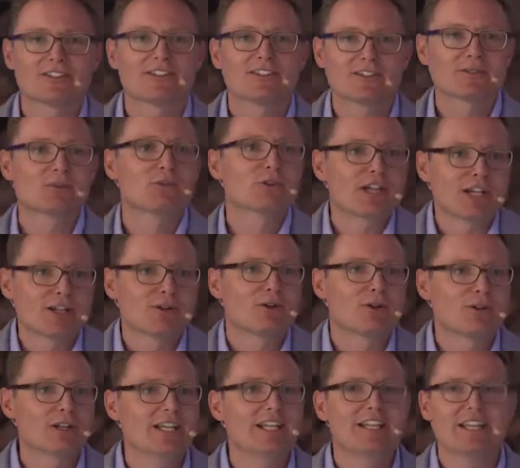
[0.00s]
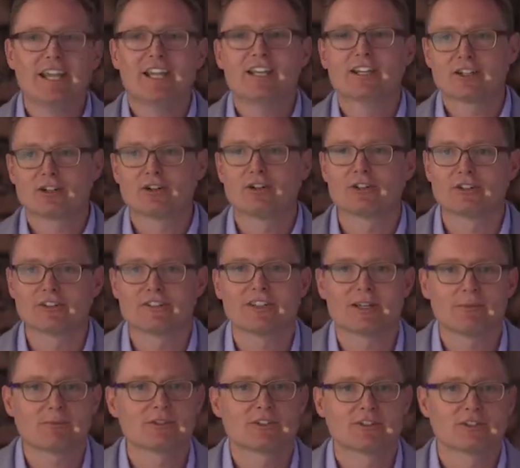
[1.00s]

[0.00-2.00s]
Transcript: This is what I call IKEA concept.